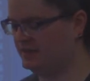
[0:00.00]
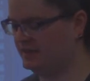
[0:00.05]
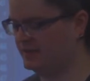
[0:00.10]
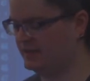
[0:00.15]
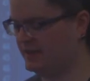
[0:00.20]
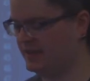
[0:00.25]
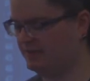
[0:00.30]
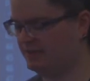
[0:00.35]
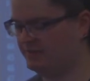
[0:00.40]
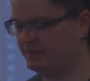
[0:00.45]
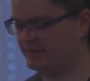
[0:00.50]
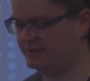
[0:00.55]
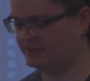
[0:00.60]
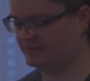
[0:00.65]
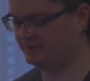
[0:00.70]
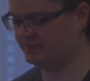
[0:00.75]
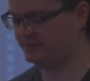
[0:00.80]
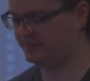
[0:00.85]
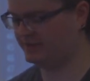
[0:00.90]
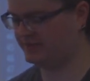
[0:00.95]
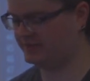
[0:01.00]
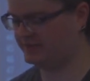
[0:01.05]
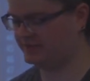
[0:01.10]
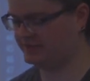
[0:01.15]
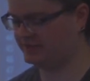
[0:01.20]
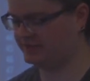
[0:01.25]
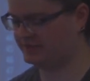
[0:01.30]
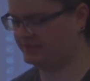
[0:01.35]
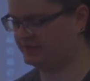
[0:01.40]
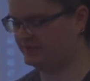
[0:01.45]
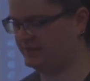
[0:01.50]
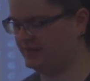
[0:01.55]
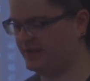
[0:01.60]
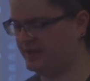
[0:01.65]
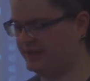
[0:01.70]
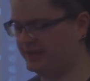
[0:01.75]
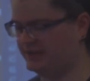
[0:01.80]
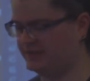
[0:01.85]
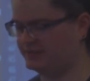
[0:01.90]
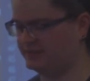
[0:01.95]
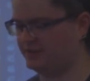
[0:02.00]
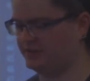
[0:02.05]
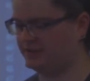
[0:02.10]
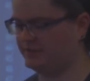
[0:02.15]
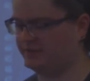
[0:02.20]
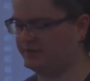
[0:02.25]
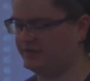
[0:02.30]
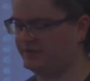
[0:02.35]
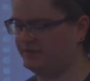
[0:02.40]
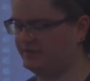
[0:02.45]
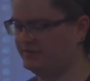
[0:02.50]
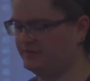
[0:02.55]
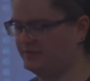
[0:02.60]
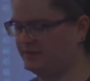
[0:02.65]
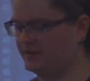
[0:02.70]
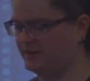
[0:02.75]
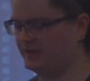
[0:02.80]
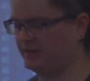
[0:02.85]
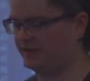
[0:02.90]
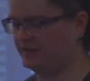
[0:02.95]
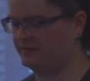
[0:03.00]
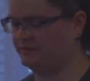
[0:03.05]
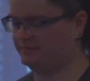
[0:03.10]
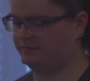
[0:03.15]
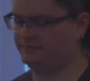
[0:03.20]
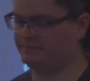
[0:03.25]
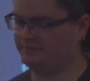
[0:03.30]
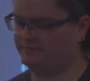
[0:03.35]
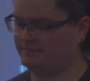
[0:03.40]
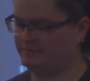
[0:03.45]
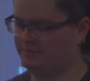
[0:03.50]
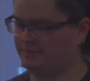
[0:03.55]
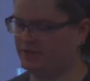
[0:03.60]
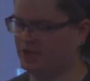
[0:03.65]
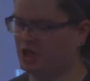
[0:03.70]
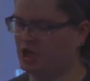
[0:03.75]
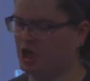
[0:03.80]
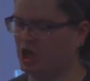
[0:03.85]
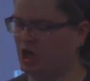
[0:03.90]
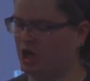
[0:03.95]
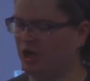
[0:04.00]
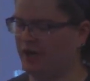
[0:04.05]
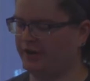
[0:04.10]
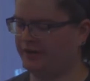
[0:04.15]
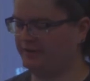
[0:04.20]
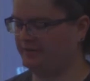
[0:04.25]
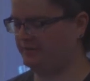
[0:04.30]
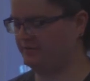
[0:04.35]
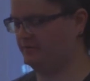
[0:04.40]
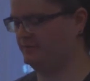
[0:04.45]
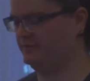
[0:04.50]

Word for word: And that would be as simple as just adding an extra argument here, icon.